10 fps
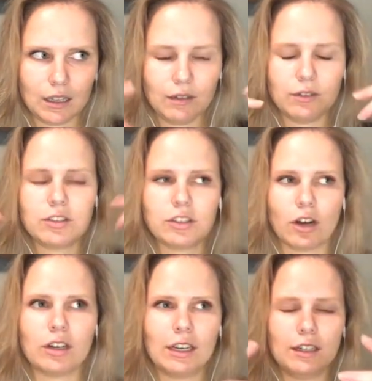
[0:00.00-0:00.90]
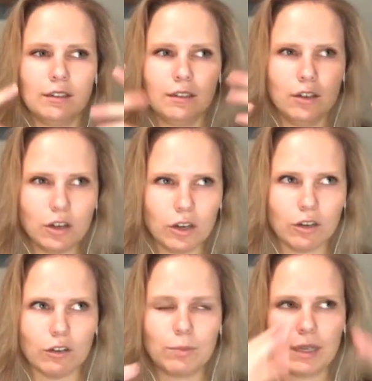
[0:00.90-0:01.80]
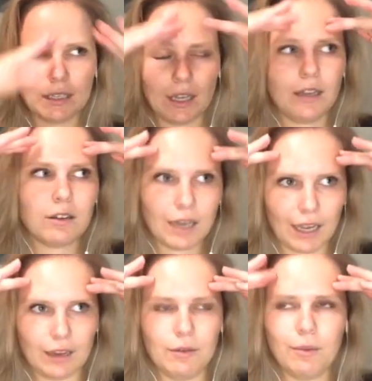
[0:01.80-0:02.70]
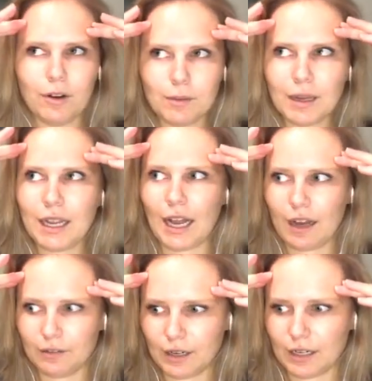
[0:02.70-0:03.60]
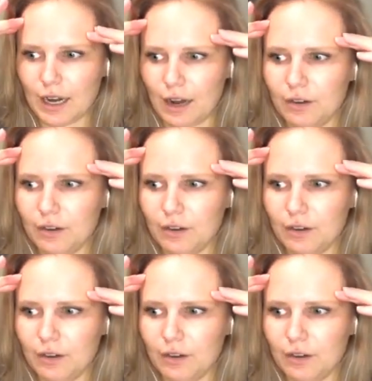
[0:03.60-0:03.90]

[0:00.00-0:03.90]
starting new, being like, okay, where am I at right now?